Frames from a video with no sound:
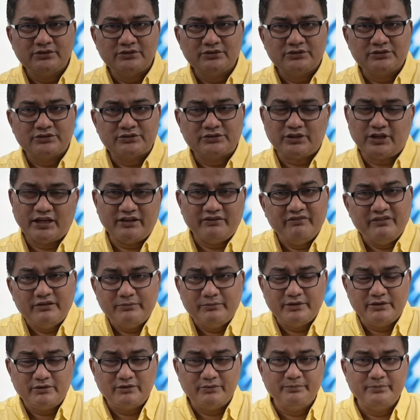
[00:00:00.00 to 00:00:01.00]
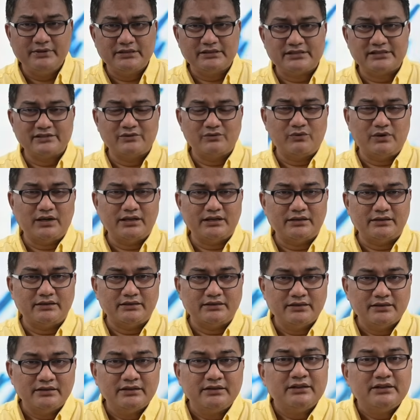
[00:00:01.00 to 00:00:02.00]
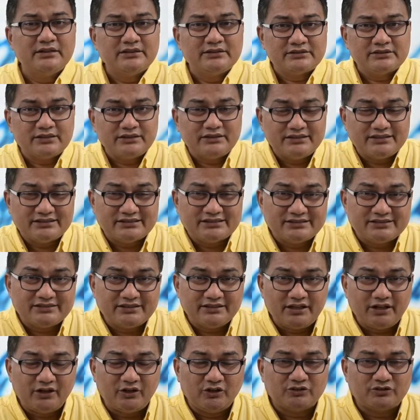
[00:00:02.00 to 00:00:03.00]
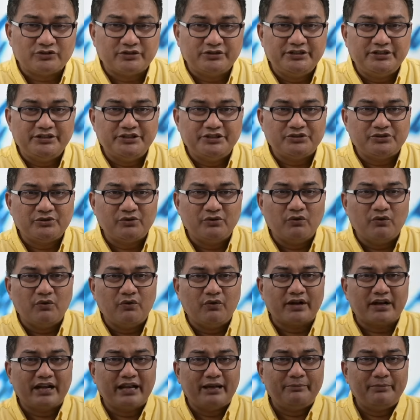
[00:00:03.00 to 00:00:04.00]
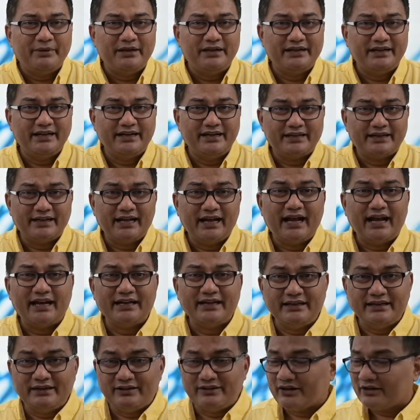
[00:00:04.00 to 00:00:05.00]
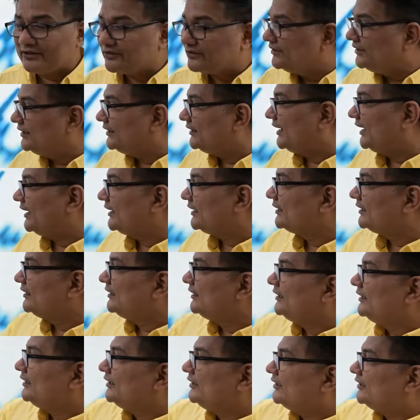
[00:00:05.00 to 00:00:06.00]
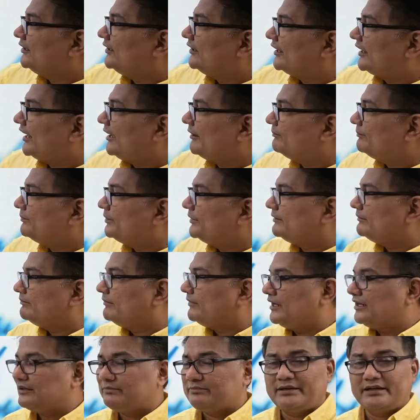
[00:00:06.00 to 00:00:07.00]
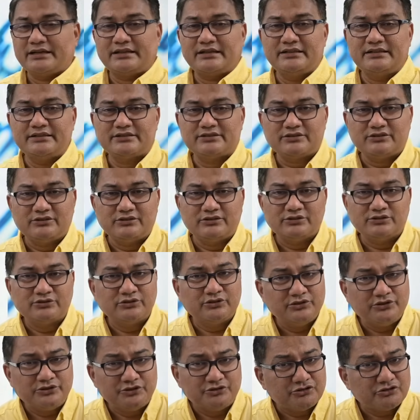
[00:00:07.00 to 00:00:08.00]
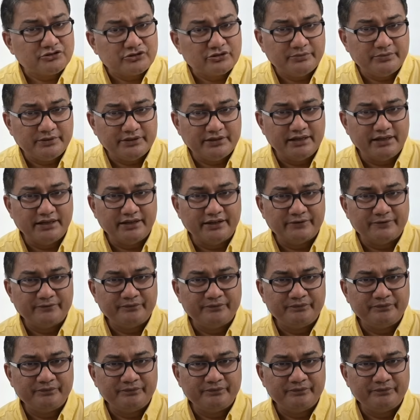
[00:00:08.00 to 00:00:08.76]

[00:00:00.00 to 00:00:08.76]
So I will be missing one. So this is also an issue, overlapping date. And not only that, rampant malpractice also used to be there.